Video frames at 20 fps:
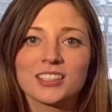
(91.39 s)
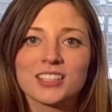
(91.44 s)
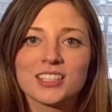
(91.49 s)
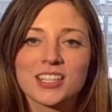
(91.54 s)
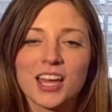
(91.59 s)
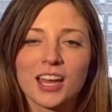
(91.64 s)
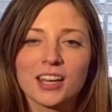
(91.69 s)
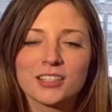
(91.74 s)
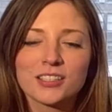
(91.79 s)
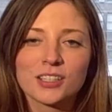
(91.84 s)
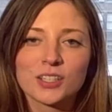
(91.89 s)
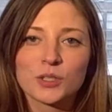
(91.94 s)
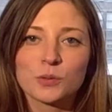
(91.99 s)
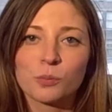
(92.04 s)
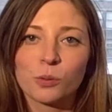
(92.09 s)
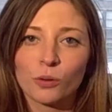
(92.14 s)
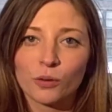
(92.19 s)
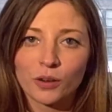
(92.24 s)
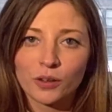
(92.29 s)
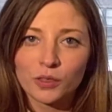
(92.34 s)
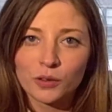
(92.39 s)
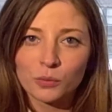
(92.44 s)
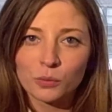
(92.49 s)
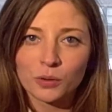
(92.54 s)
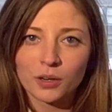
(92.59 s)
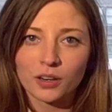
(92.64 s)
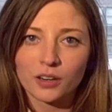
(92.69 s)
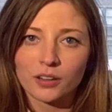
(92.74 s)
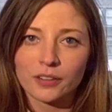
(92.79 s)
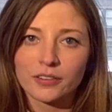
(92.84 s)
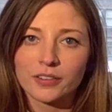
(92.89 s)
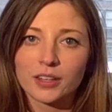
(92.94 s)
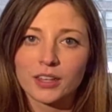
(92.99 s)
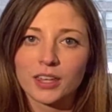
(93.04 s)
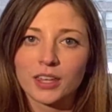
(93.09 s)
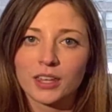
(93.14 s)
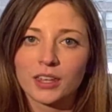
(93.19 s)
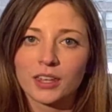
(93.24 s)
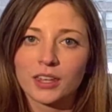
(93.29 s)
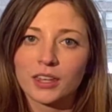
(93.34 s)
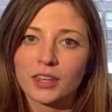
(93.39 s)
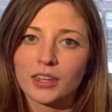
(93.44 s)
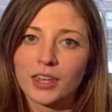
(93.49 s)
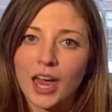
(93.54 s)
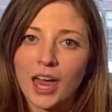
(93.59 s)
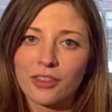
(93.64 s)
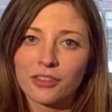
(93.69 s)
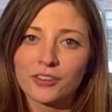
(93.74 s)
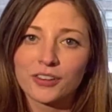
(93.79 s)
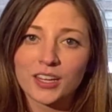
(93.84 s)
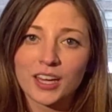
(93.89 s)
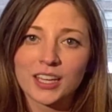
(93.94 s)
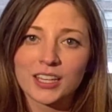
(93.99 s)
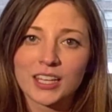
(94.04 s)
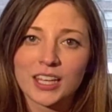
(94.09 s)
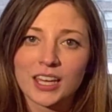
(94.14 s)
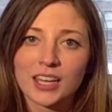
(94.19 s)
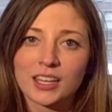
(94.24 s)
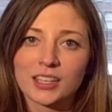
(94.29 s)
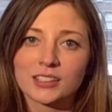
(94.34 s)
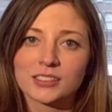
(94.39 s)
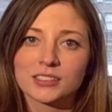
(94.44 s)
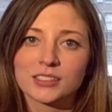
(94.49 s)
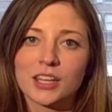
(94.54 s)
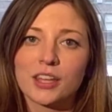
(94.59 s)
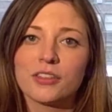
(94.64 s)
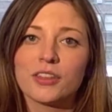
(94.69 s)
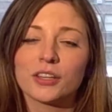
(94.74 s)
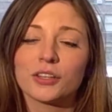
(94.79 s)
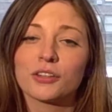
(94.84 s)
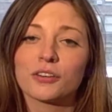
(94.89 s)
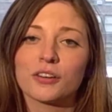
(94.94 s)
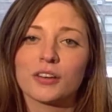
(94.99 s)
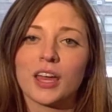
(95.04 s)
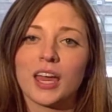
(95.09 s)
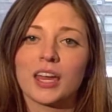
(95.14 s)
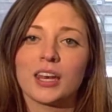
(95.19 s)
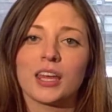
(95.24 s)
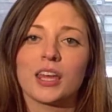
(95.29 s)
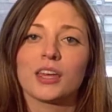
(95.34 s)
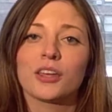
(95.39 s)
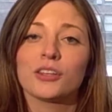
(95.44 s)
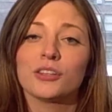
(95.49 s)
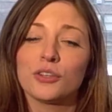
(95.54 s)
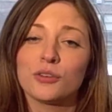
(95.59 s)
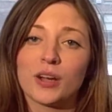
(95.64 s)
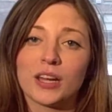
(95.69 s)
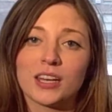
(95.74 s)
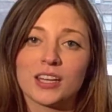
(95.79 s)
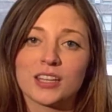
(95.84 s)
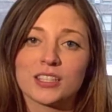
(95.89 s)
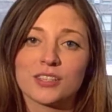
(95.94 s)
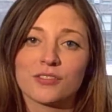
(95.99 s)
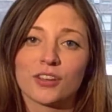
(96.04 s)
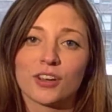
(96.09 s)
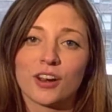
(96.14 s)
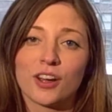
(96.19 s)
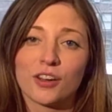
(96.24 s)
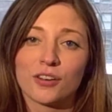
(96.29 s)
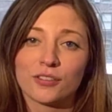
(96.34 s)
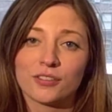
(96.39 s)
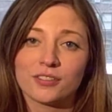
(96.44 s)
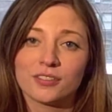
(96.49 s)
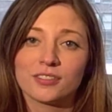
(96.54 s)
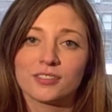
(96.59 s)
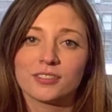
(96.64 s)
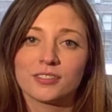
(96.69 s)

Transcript: Design is exploring the world, gathering ideas, and then creating new ideas of your own.